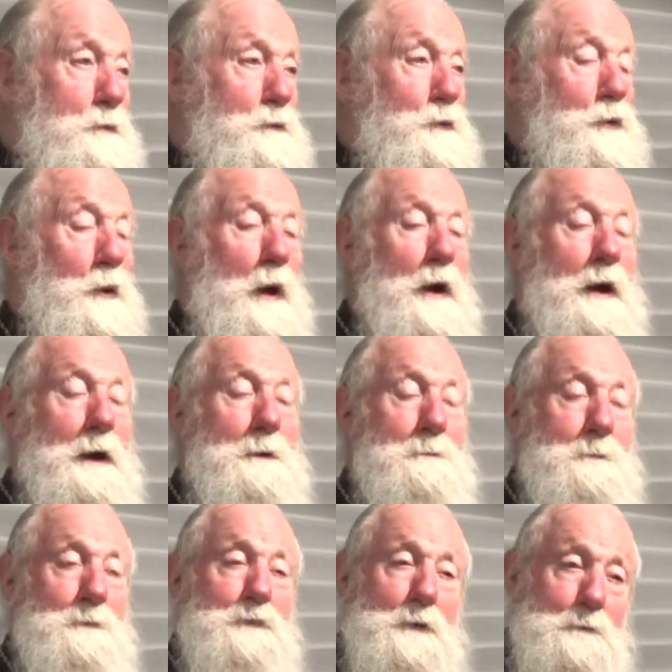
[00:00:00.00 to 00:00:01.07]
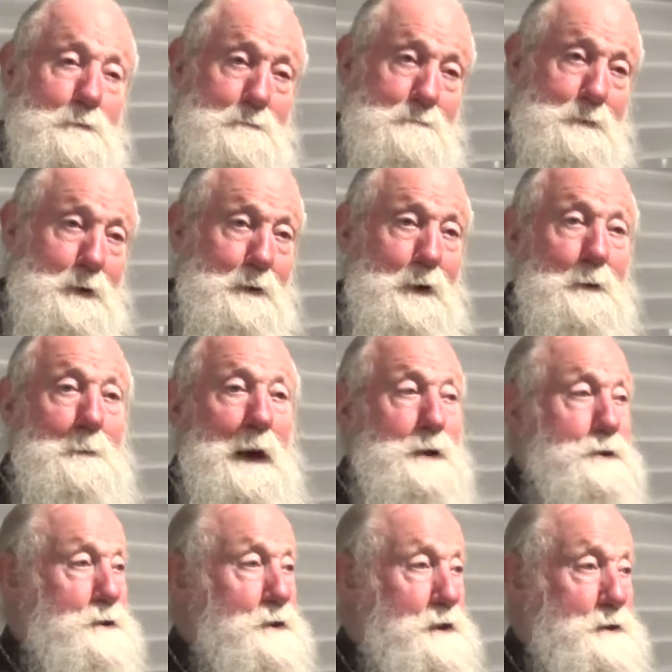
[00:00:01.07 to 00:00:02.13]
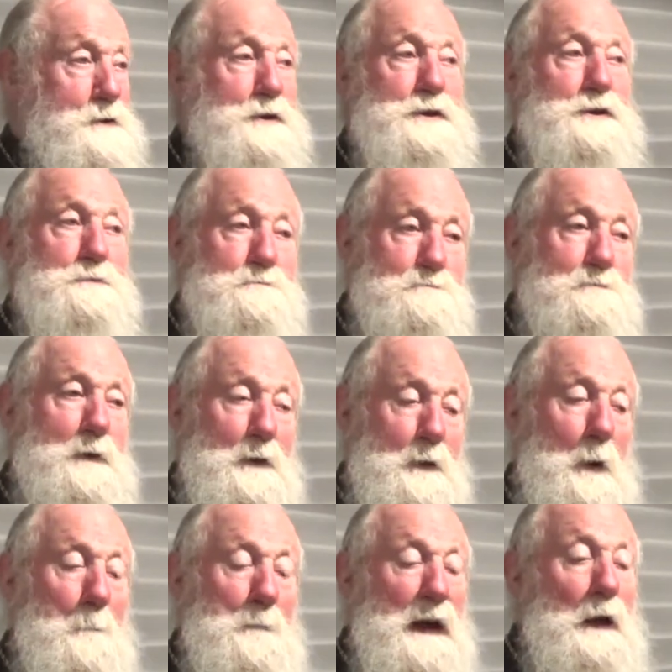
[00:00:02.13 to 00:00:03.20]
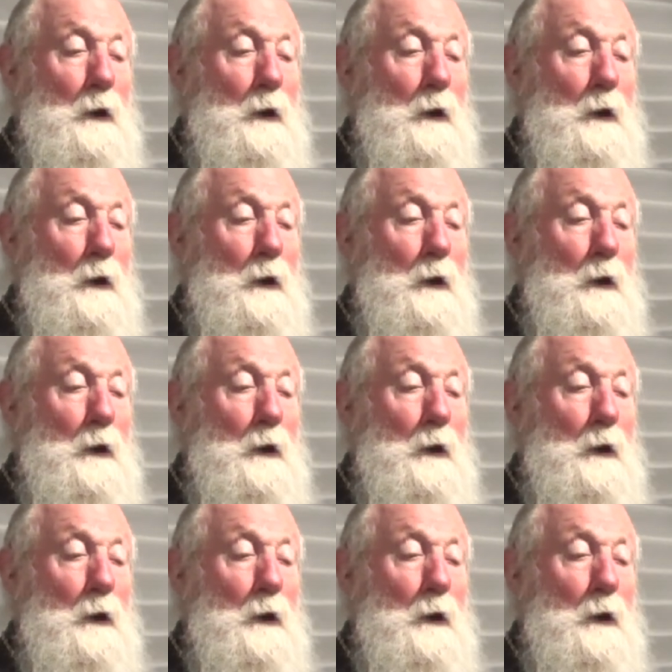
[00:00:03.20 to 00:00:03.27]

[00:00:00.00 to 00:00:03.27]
was too high. So, you know, you can imagine that it's just a big